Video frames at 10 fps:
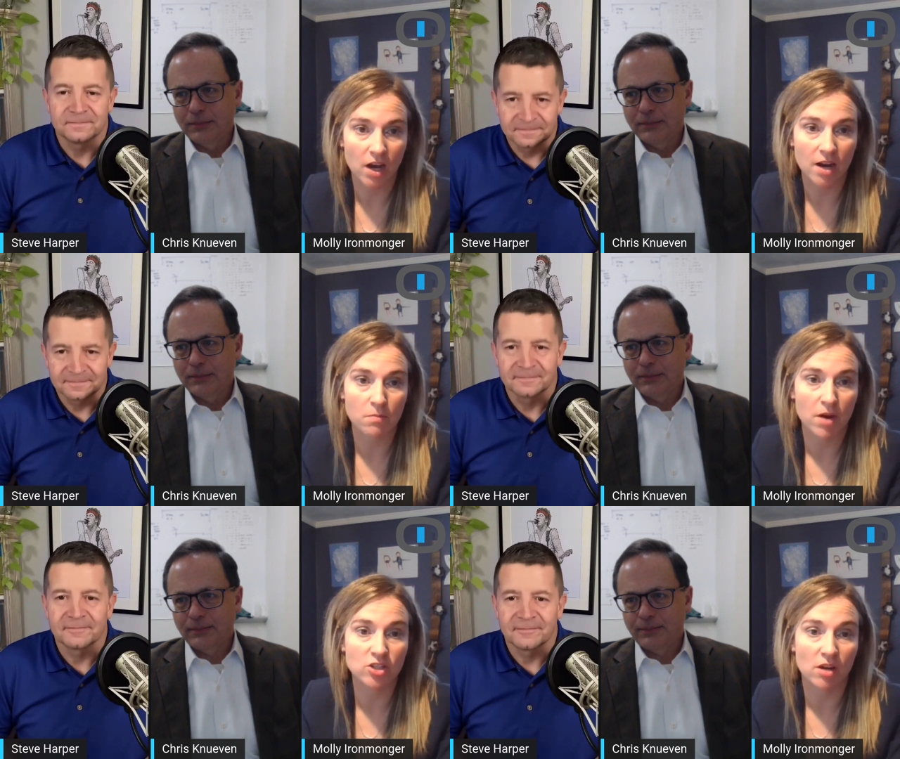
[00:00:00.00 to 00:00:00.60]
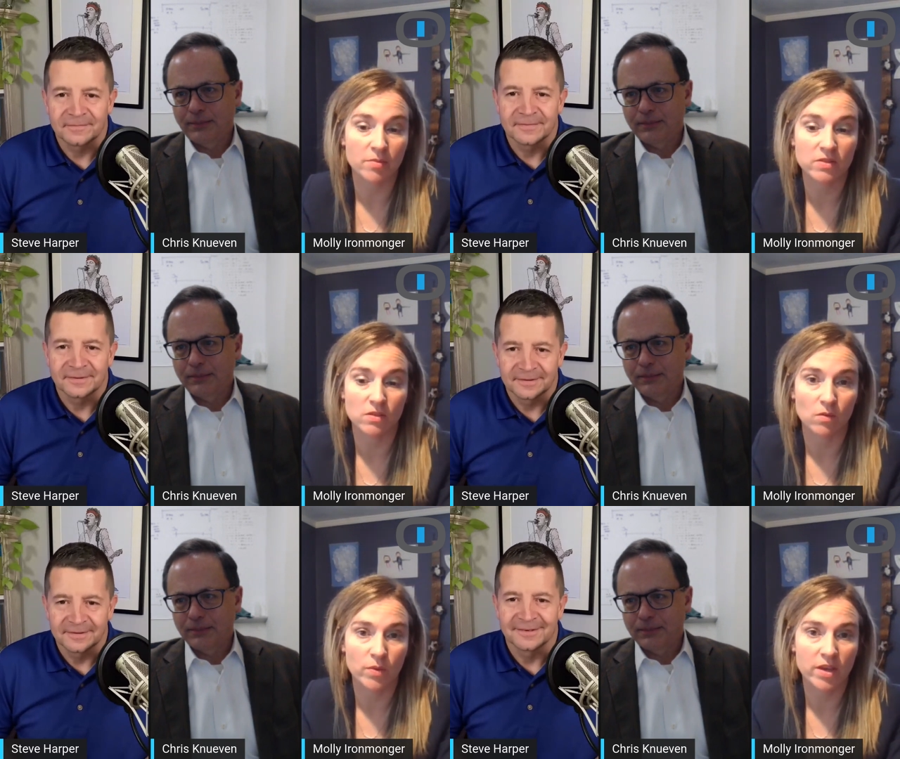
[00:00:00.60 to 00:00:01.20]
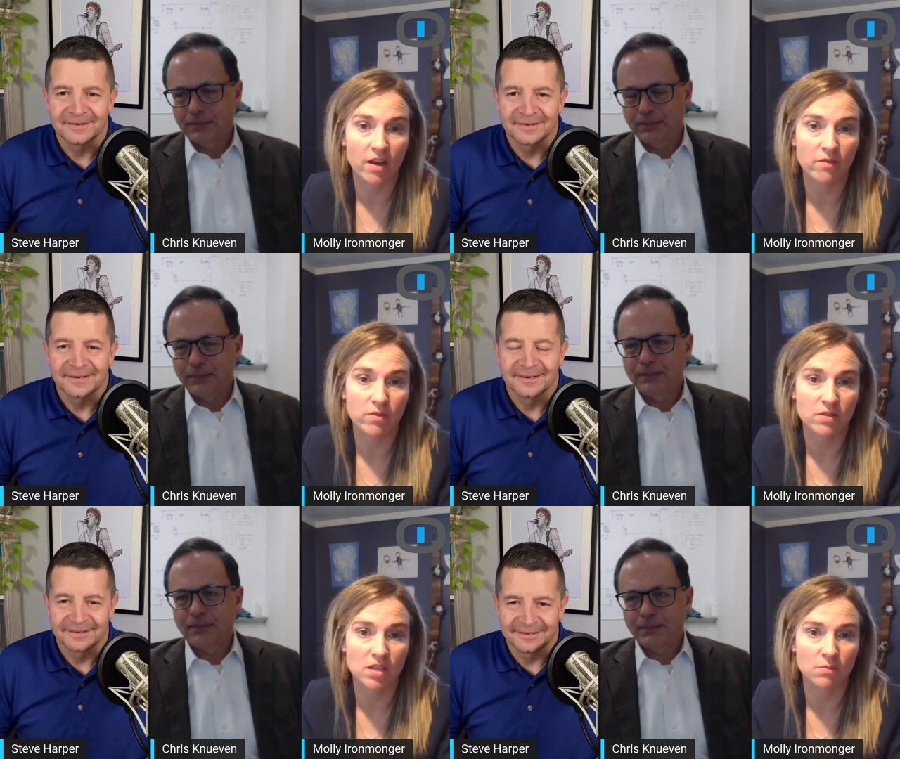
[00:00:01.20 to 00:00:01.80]
Speaker 1: I, my job is to, we
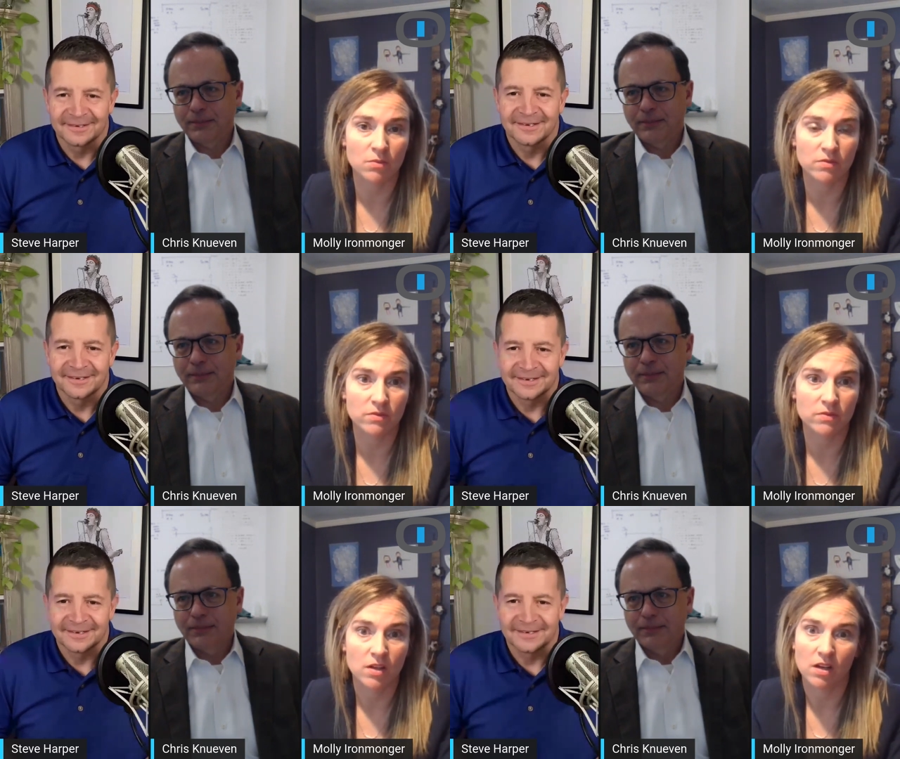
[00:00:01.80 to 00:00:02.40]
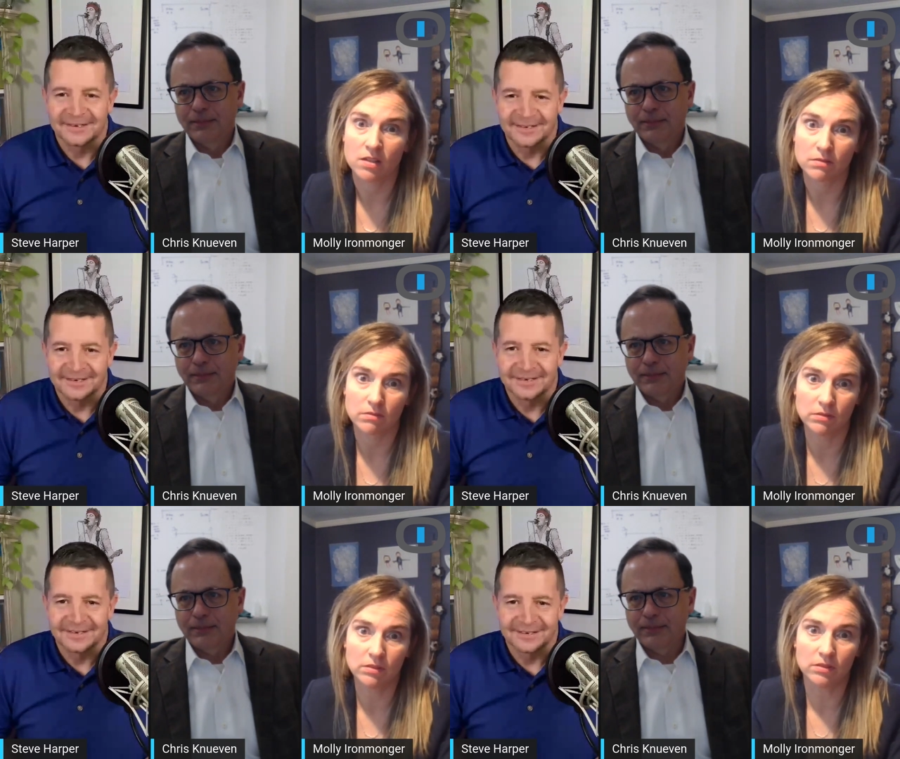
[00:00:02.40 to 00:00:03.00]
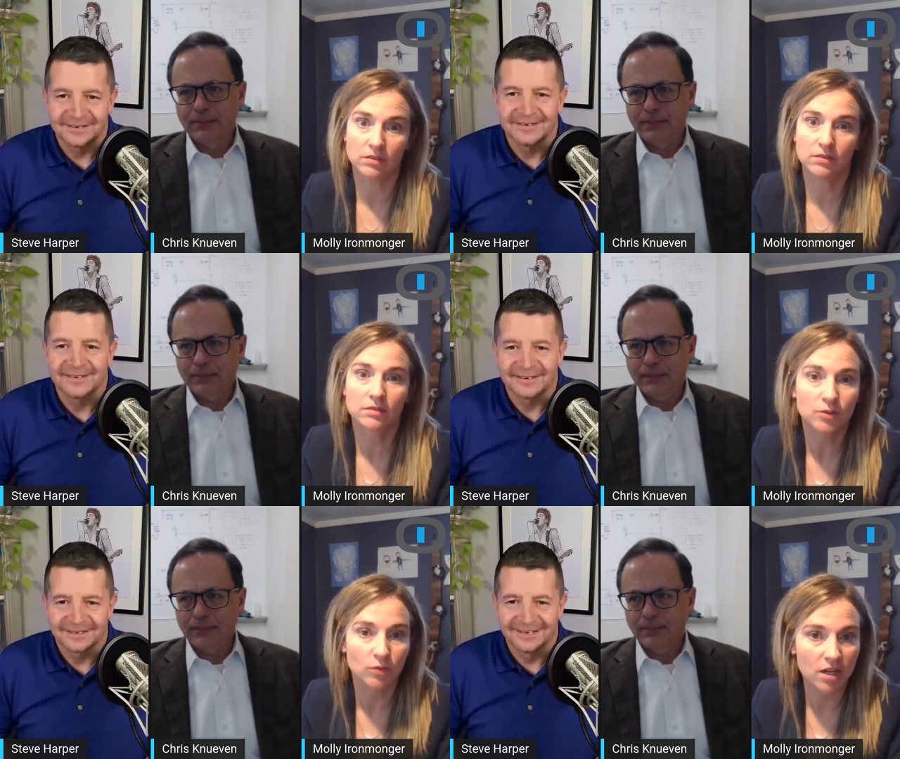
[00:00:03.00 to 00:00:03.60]
have a team of ooh,
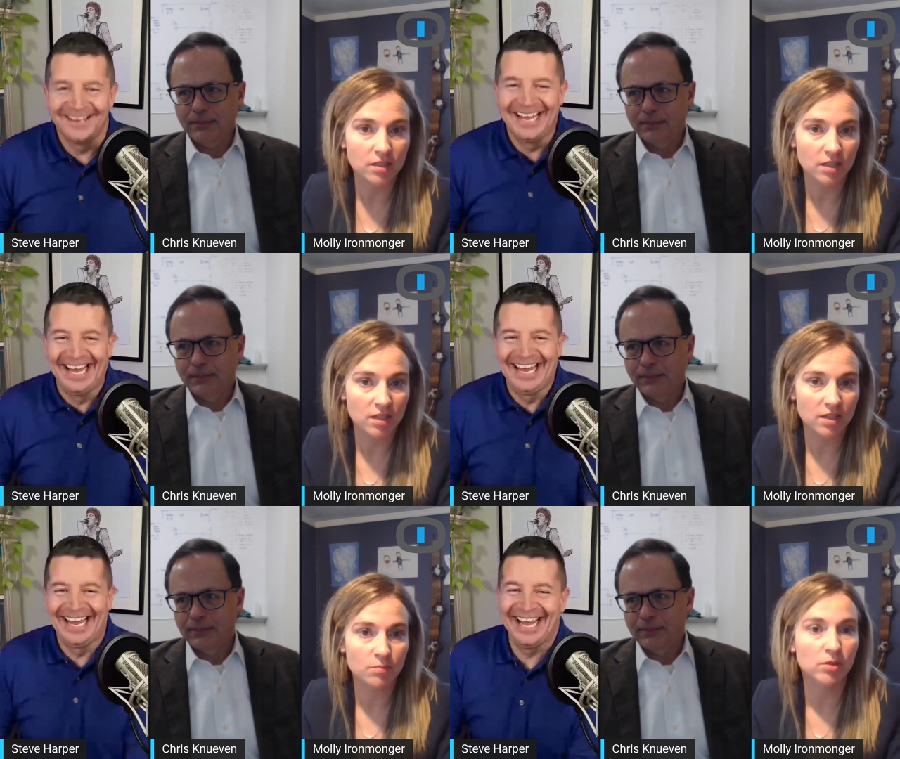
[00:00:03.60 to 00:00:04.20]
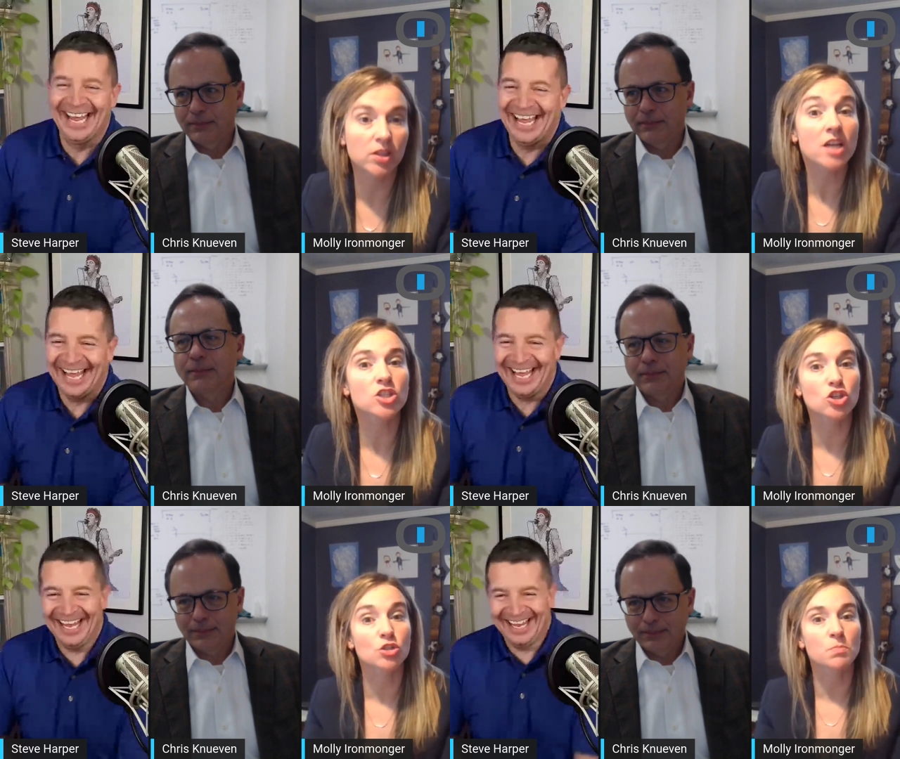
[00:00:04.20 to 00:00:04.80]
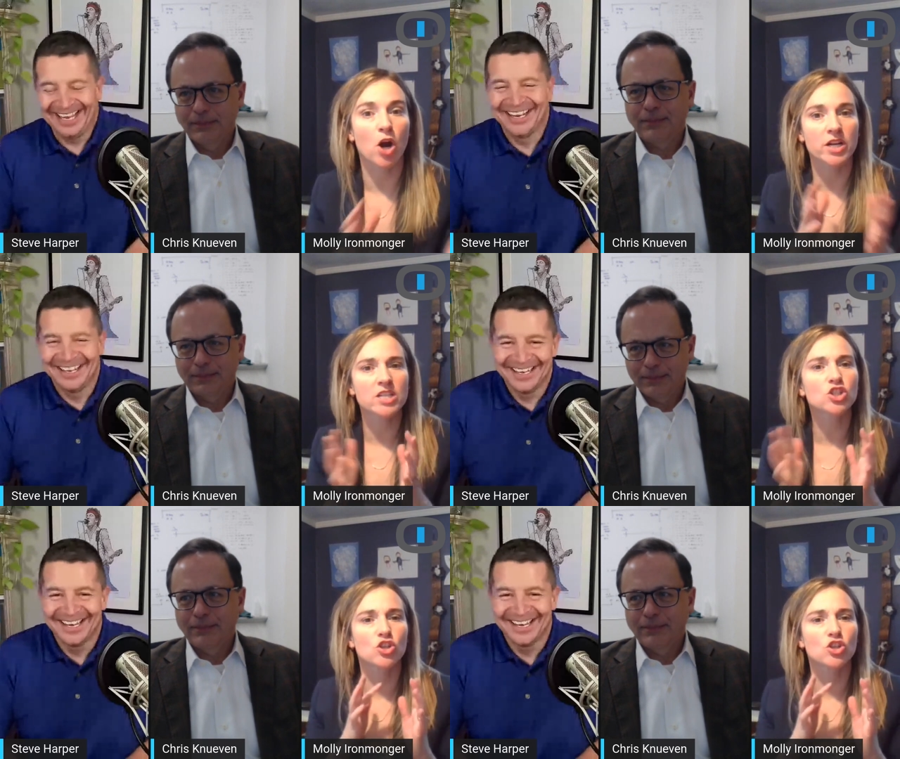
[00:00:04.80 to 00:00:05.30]
twenty plus third parties.